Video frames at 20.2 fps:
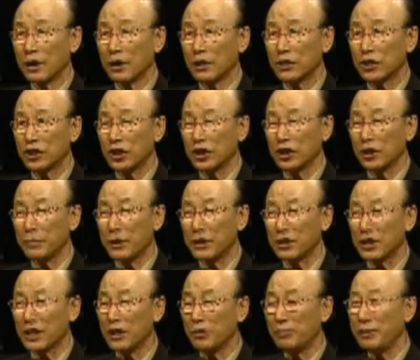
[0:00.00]

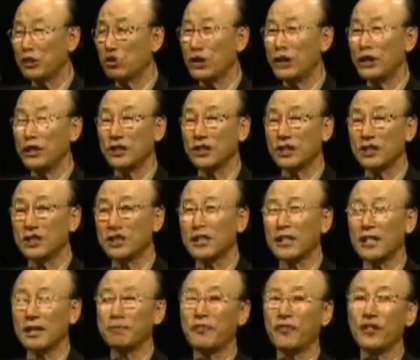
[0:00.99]
Circumstances can be changed.
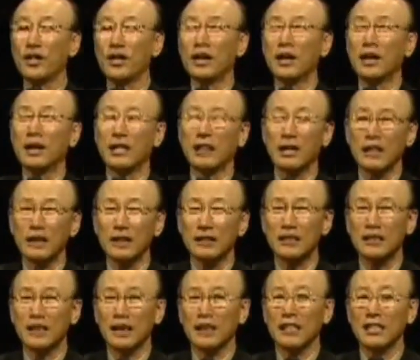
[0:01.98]

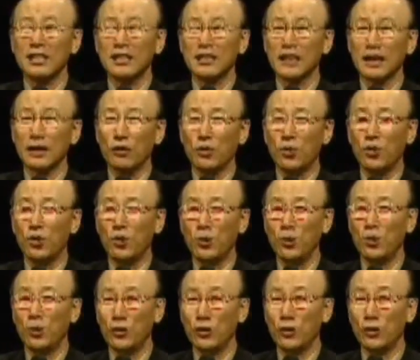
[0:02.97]
It's
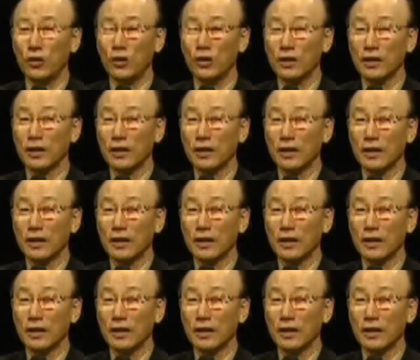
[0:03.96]
all